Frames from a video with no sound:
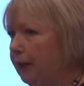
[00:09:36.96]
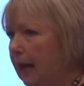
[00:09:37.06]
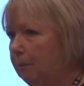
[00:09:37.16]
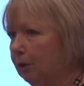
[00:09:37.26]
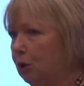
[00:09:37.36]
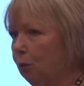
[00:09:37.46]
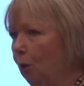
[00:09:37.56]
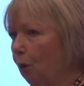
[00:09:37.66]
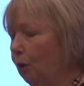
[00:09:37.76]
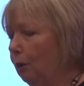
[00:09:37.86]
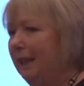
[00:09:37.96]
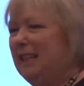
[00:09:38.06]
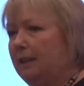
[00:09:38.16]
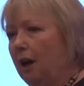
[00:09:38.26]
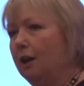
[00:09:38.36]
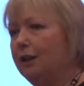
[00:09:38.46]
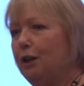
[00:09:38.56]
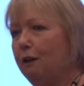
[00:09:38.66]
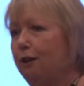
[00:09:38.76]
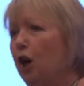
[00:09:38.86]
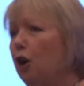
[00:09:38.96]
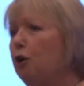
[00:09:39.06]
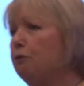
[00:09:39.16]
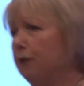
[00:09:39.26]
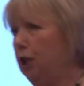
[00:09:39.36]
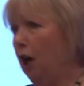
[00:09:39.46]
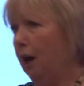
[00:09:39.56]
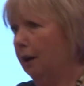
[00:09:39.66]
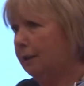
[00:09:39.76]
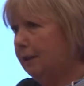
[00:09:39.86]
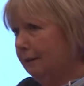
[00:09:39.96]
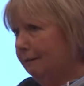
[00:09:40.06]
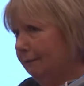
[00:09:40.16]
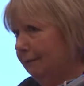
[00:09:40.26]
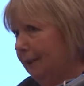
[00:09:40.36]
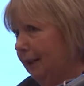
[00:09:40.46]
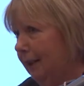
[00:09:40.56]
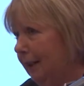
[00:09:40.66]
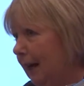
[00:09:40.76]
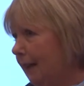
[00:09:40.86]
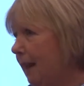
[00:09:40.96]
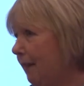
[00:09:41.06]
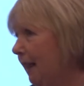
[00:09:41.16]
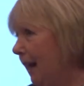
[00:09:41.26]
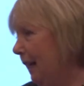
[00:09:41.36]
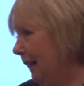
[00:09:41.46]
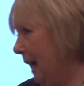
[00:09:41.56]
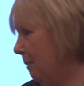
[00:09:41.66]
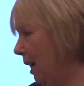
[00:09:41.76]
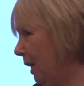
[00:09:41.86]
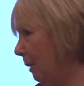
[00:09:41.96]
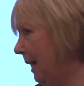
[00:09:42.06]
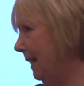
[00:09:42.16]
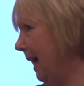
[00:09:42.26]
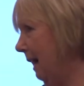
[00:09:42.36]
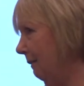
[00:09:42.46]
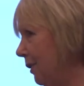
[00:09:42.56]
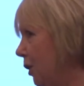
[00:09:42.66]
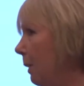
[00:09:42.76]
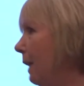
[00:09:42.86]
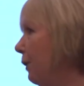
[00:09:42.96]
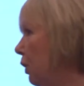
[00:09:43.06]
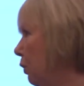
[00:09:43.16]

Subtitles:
unable to walk, well, it started off at 100 yards, and then it came right the way down to if you